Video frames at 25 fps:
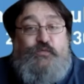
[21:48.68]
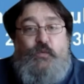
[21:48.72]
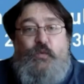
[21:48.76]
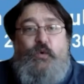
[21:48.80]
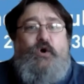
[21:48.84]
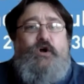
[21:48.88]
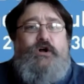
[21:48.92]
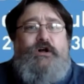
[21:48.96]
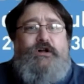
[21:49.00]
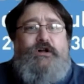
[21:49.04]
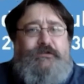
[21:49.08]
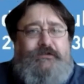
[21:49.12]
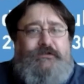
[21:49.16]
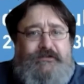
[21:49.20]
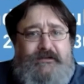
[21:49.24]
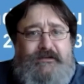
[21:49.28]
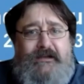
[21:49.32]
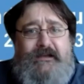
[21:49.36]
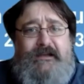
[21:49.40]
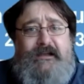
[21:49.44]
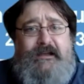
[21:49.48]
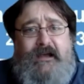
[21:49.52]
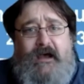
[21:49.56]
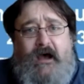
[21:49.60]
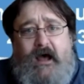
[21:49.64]
world,
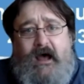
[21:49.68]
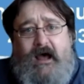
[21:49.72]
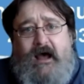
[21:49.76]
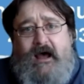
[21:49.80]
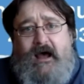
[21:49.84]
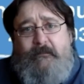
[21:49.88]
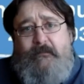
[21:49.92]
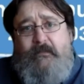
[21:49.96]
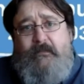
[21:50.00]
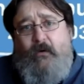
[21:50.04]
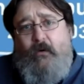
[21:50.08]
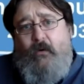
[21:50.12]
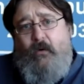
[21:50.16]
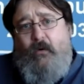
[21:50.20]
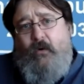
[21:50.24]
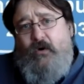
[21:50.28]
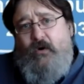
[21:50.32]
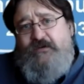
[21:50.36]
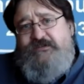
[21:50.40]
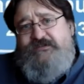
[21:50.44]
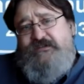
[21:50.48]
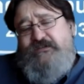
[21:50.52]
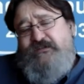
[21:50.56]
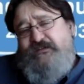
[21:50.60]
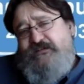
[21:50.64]

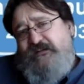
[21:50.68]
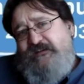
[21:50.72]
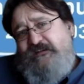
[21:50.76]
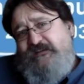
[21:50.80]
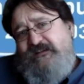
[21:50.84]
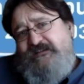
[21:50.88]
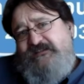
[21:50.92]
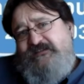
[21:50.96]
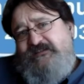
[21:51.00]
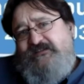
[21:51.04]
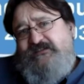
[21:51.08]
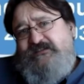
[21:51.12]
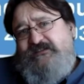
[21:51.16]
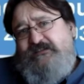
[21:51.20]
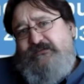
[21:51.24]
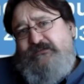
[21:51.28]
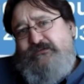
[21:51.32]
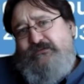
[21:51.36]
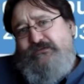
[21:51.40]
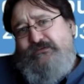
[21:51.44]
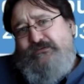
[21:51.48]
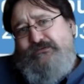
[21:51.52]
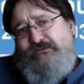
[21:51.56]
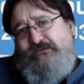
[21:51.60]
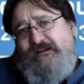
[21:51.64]
or do you think there's
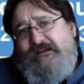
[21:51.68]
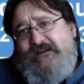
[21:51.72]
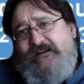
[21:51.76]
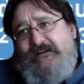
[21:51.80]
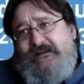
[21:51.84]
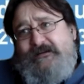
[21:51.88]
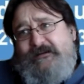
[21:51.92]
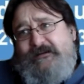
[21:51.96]
still,